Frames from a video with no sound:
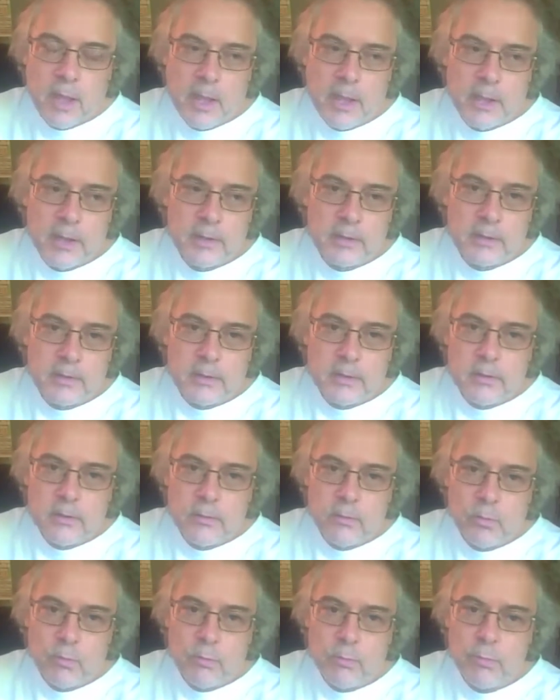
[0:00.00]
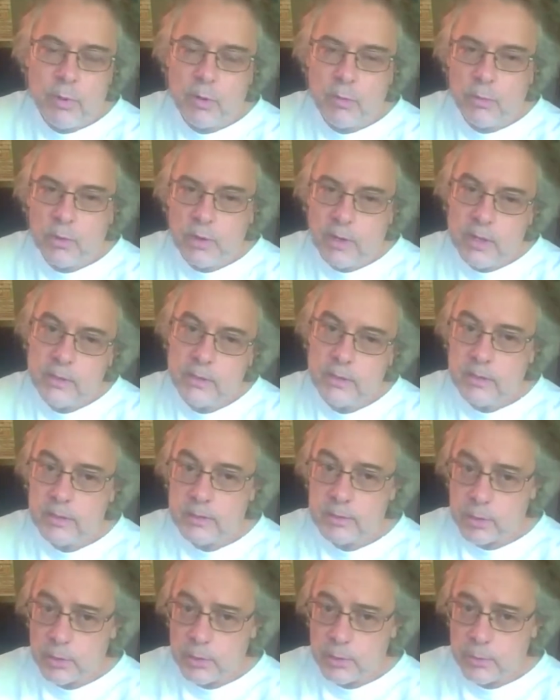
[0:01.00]
And but when he did
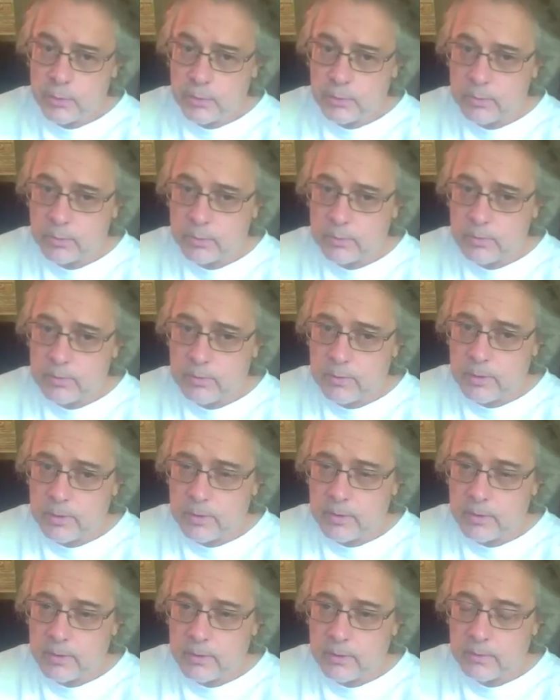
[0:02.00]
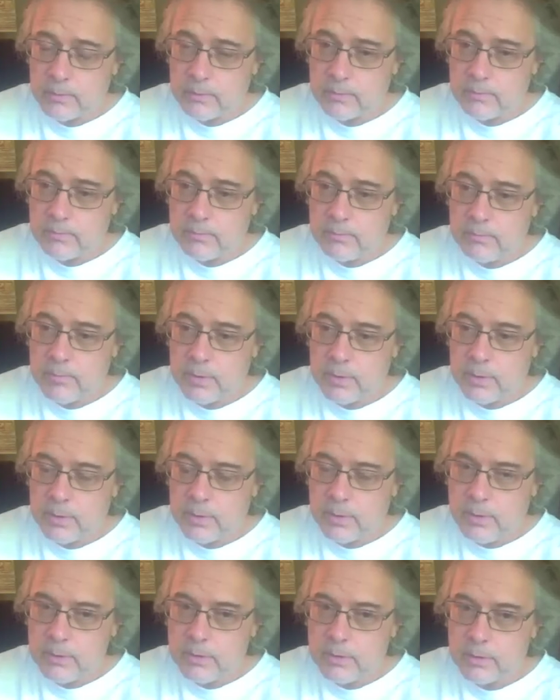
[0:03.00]
his own, uh,
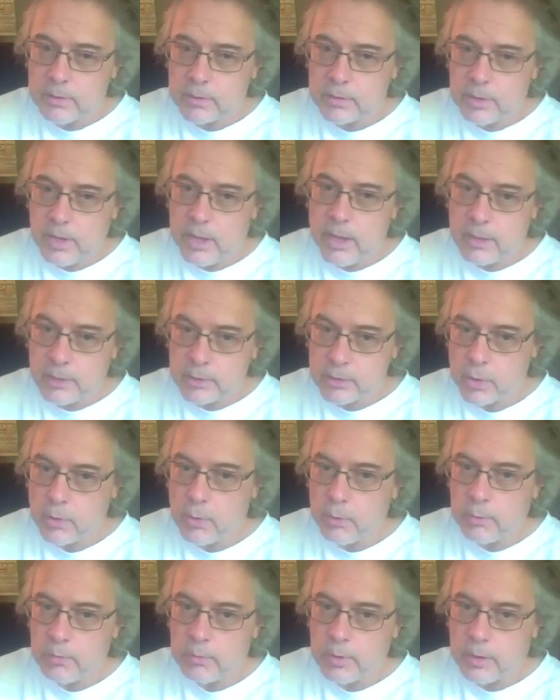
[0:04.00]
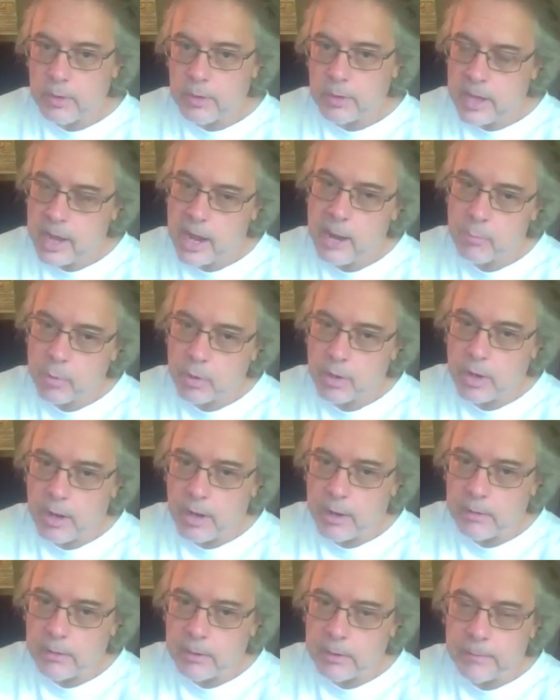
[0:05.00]
he did his he had his own uh, camera
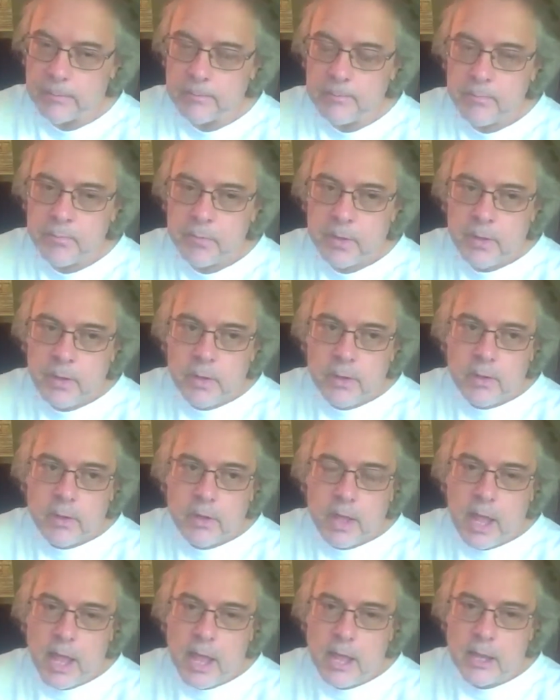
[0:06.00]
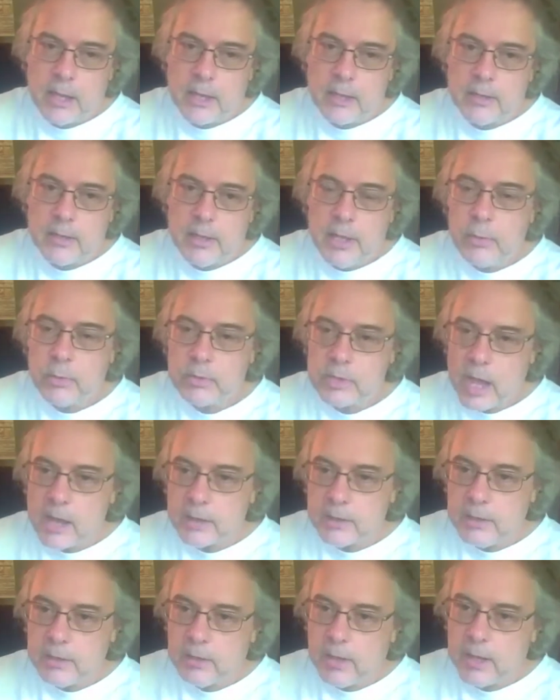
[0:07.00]
guy there, and he was
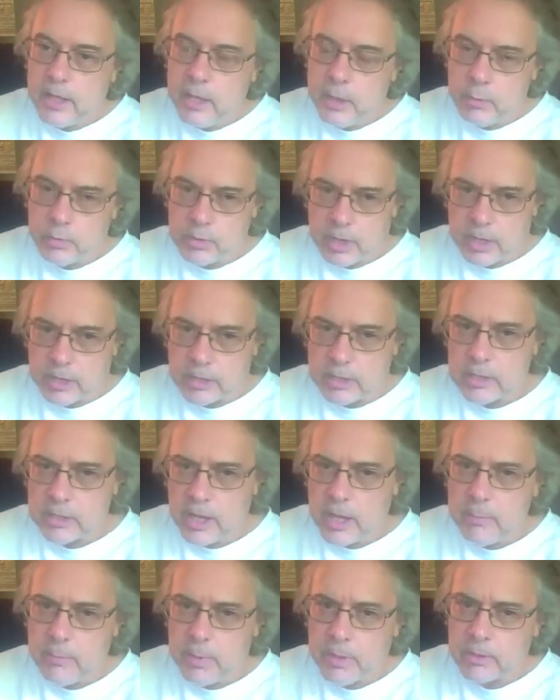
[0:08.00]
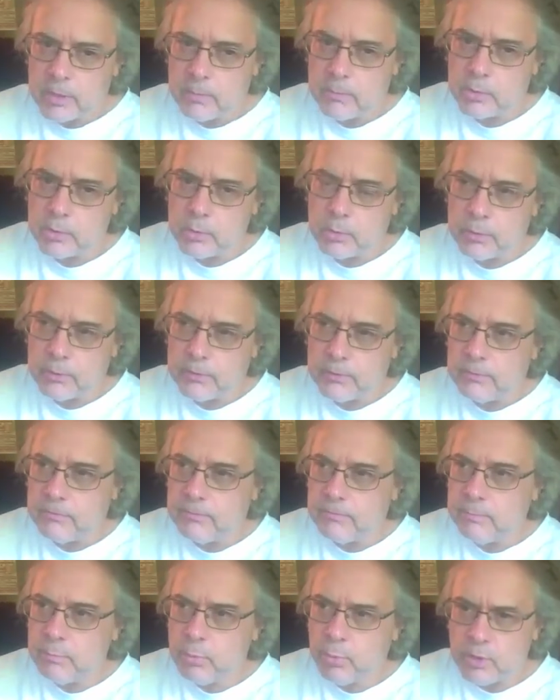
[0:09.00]
acting like he was like escaping some sort of
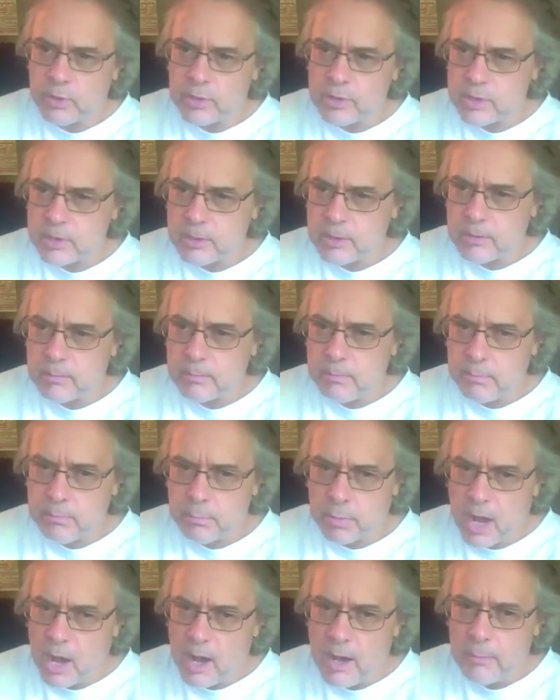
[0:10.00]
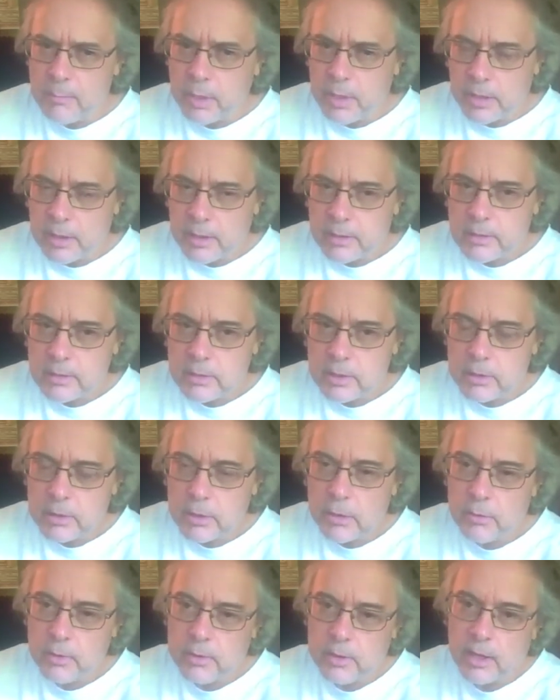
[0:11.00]
prison complex, you
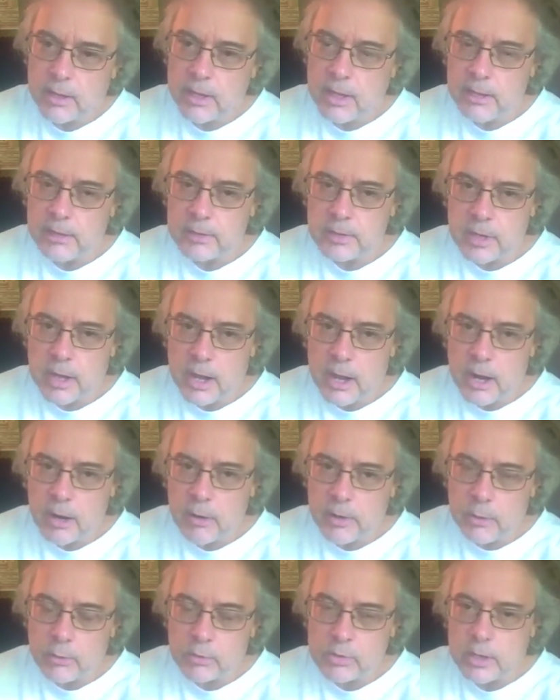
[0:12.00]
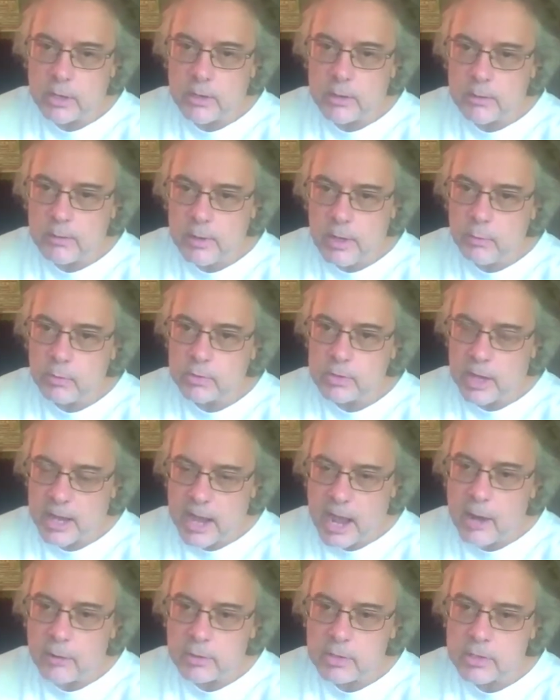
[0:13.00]
know, with like he and his guy, or he was like he was like
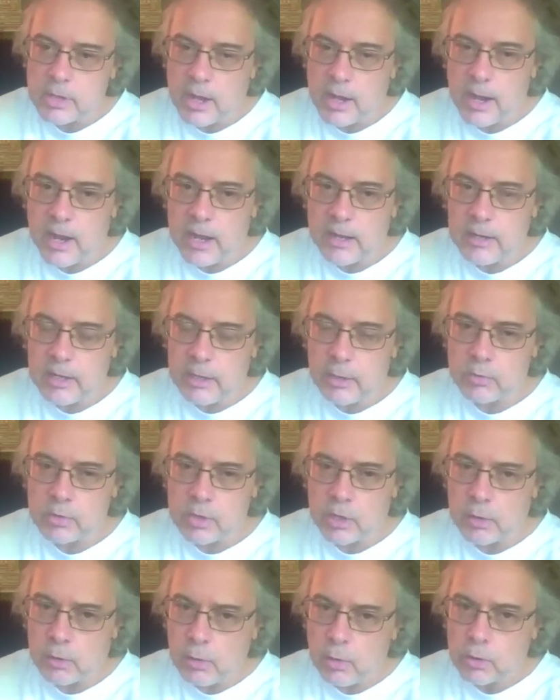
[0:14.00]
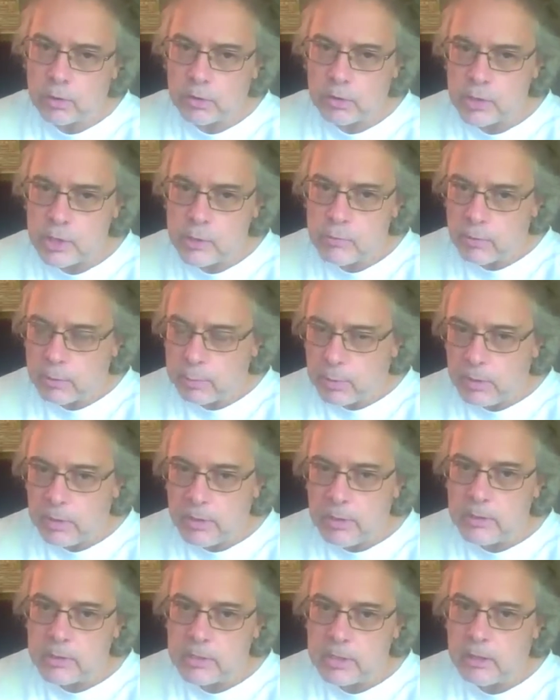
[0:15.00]
outside, and he was like, look, the secret police.